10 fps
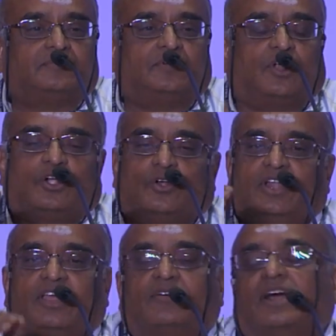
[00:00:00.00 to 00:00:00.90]
Not
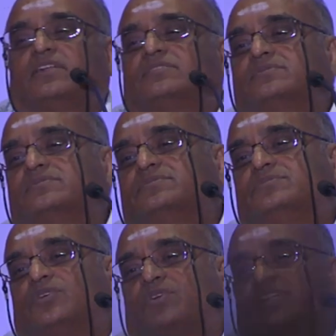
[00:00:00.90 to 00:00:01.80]
only your
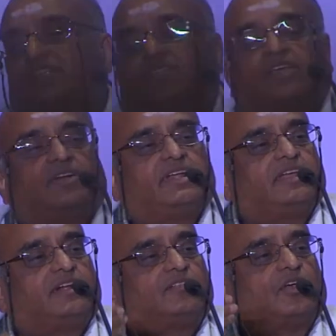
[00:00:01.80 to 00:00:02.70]
social security,
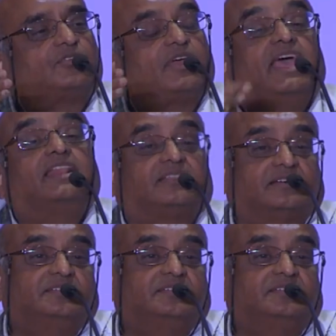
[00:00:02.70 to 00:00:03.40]
it is also health.